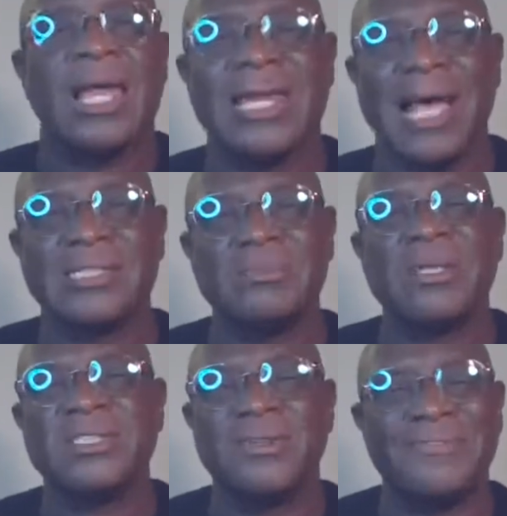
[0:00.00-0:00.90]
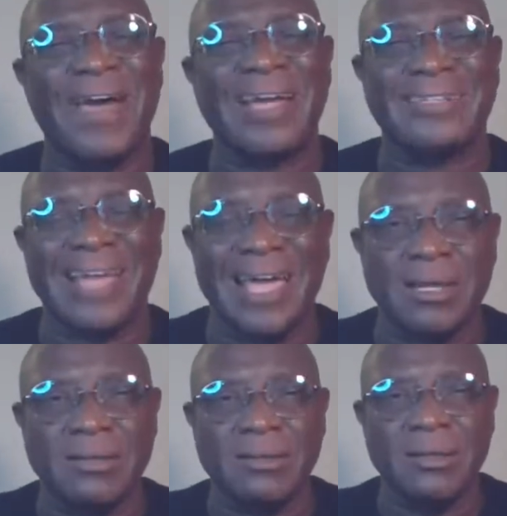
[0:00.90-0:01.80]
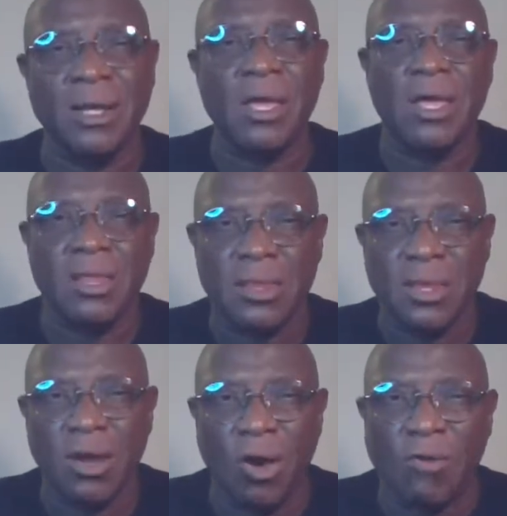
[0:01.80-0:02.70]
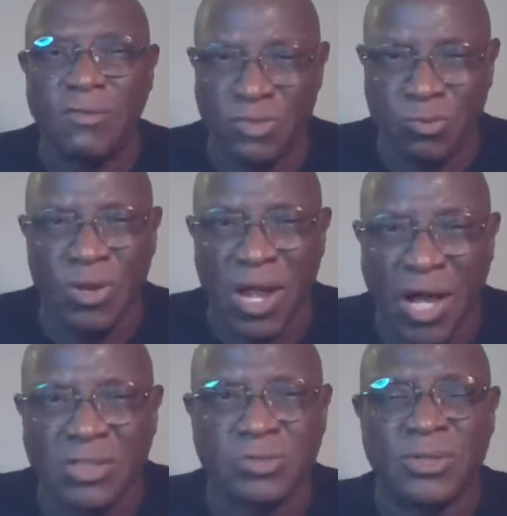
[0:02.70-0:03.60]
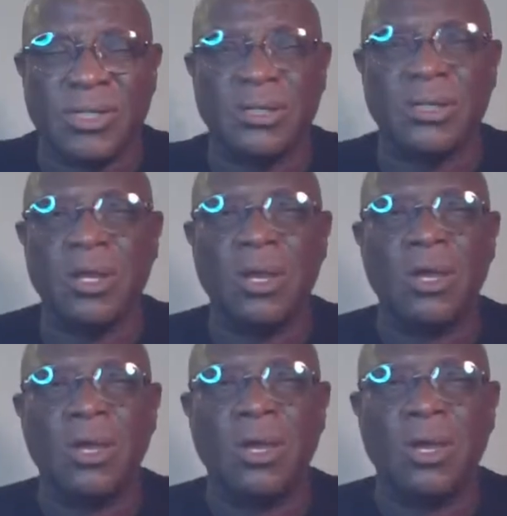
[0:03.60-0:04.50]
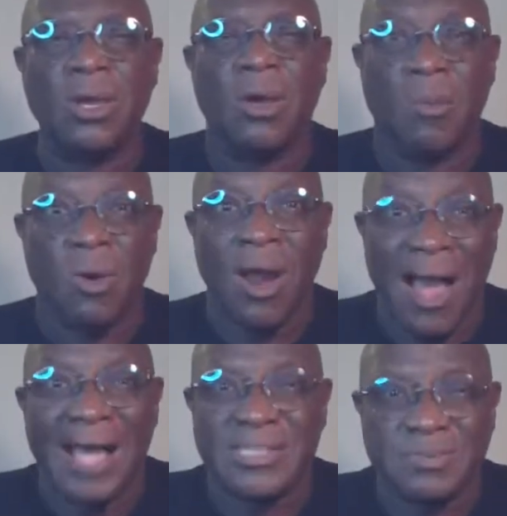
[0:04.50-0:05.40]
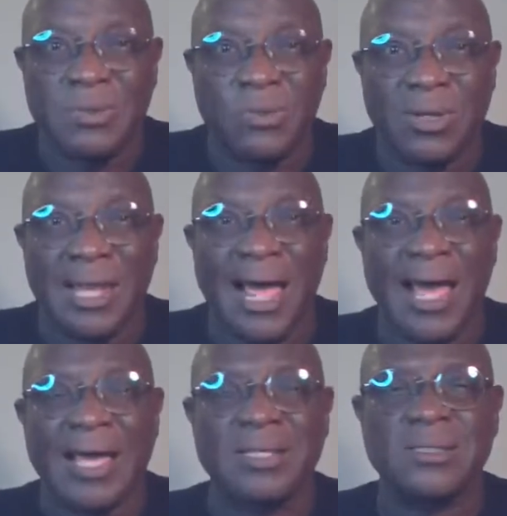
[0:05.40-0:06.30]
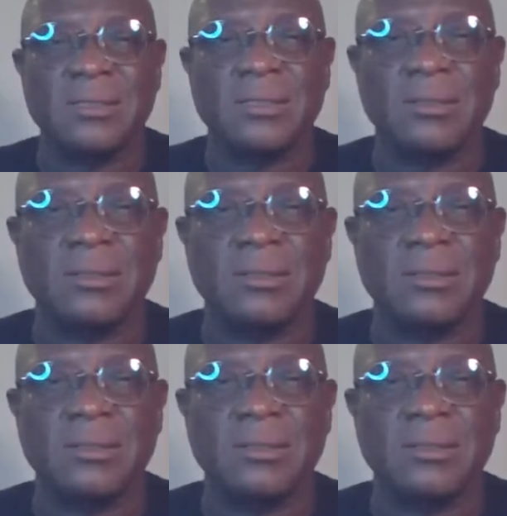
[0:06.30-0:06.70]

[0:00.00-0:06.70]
Not to mention the fact that over 300 were hospitalized,